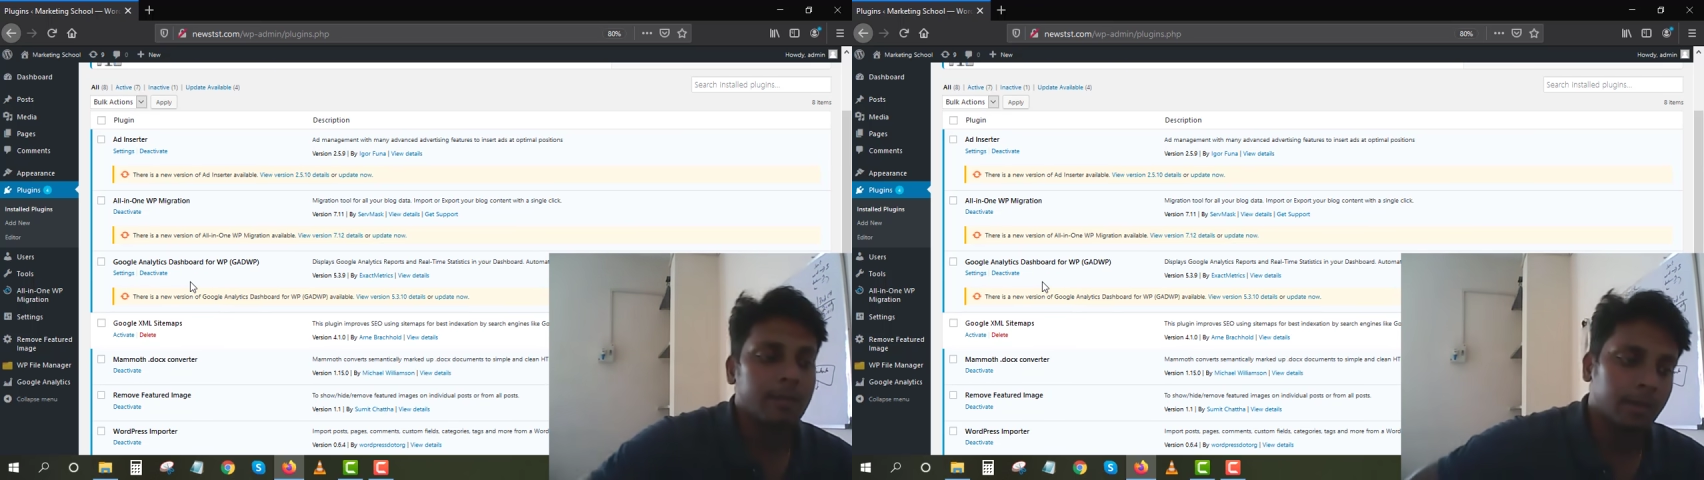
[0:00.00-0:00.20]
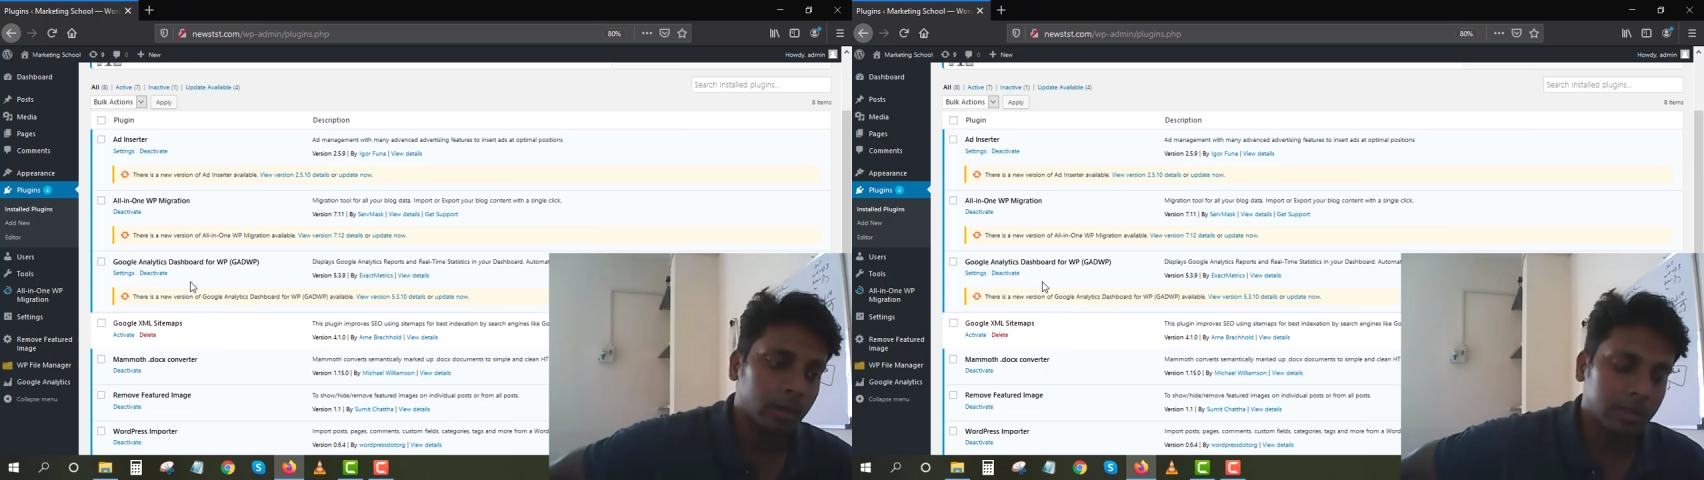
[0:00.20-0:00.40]

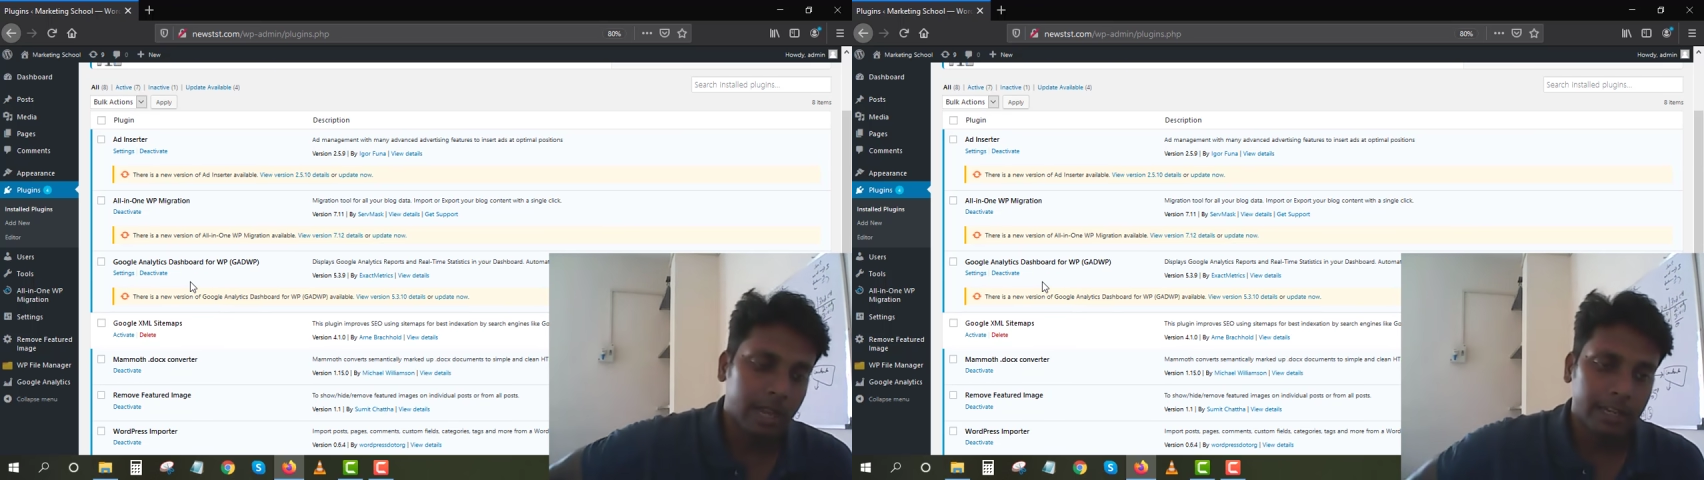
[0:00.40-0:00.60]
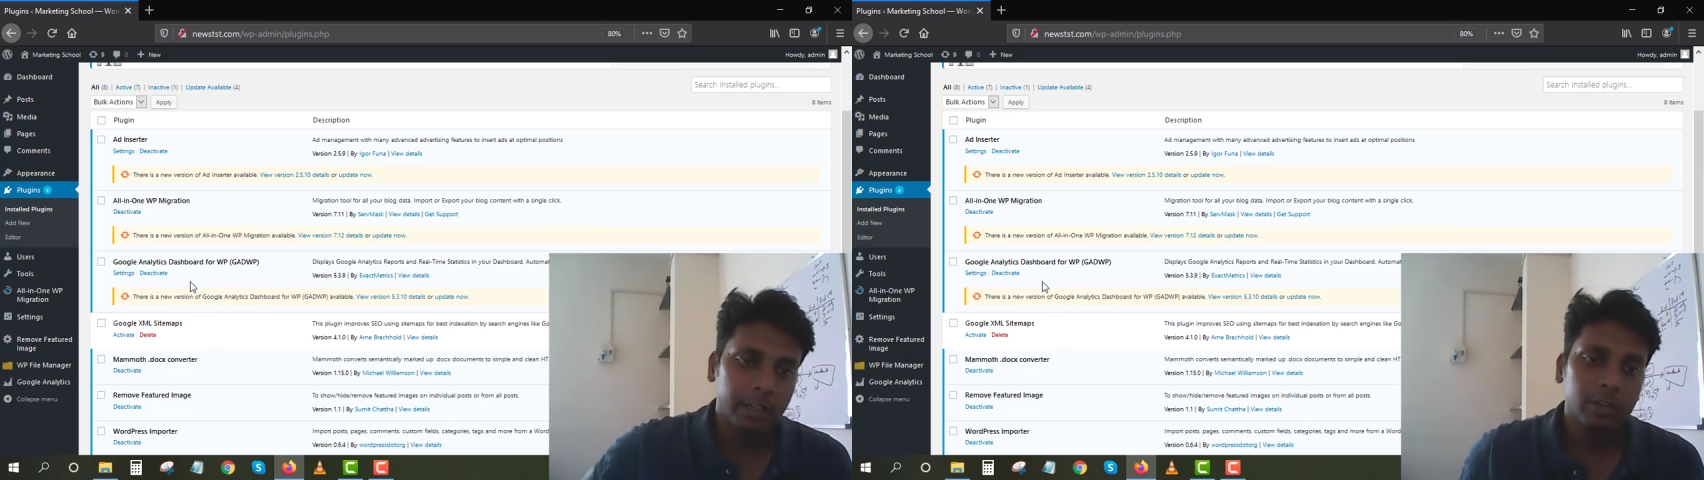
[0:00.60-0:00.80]
because
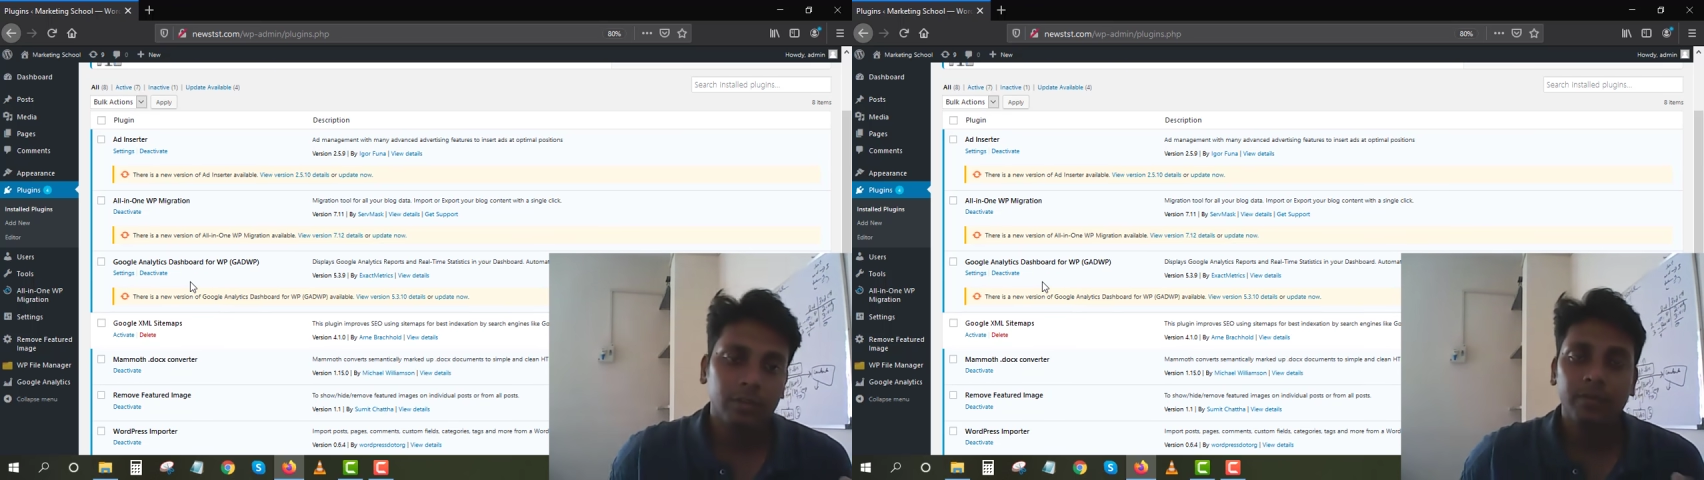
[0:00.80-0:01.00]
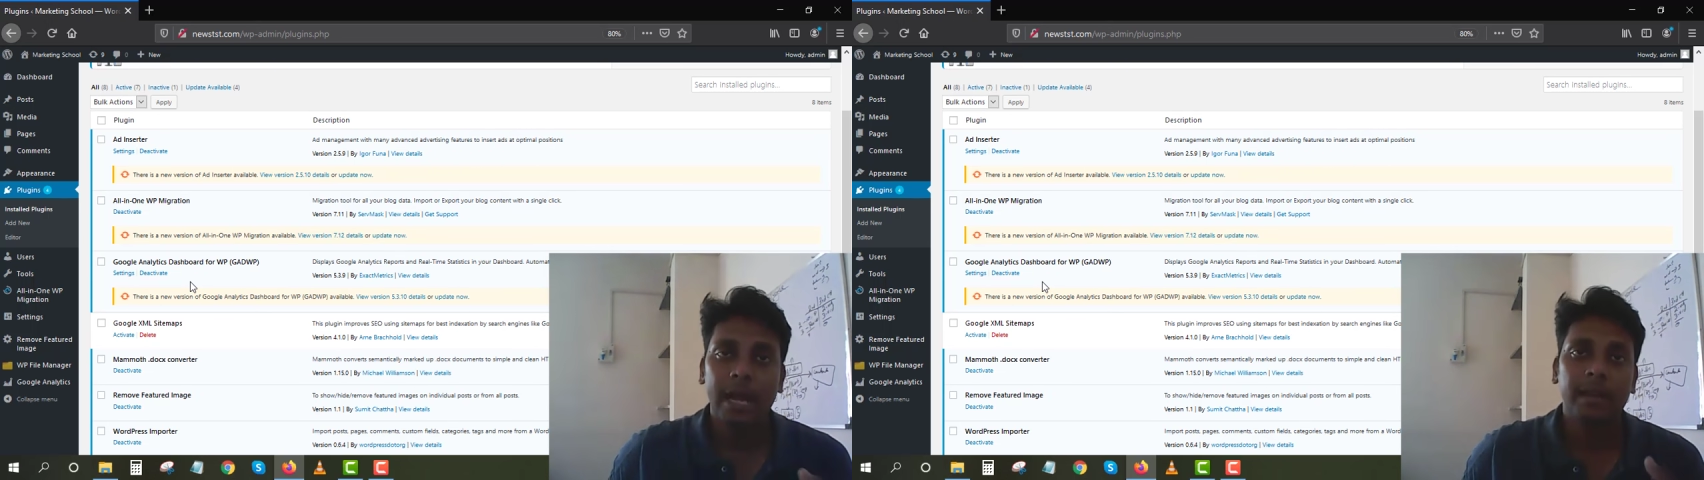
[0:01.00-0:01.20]
I need to
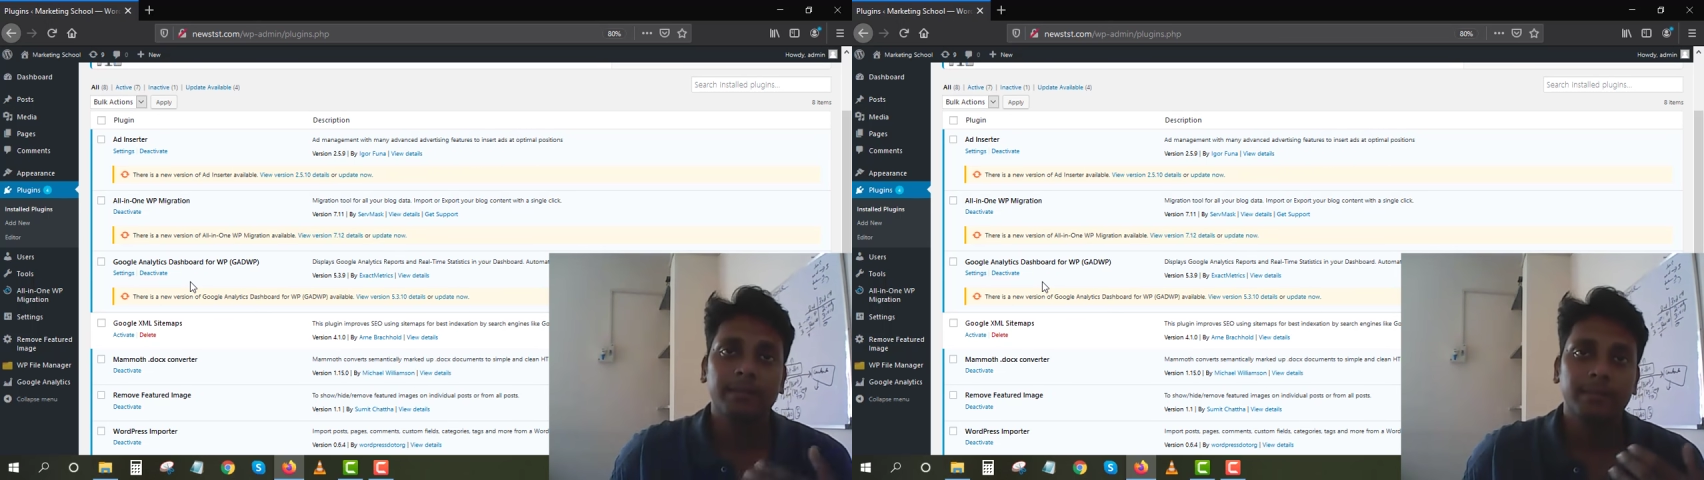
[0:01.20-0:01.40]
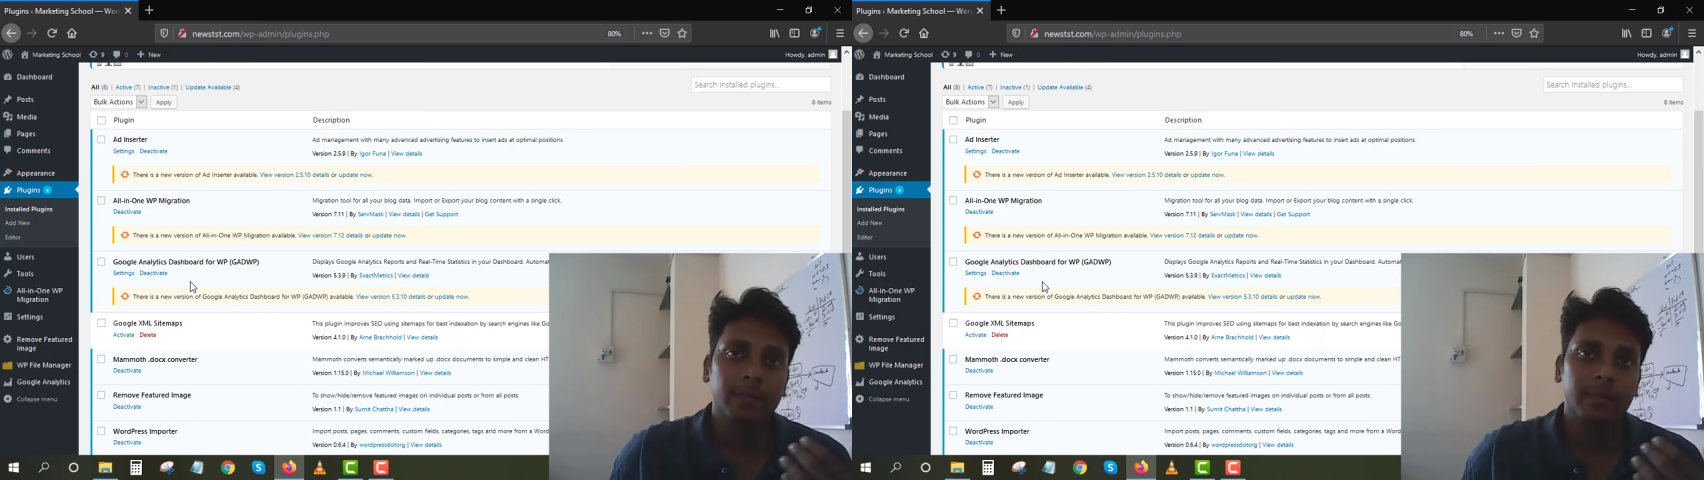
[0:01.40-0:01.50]
know that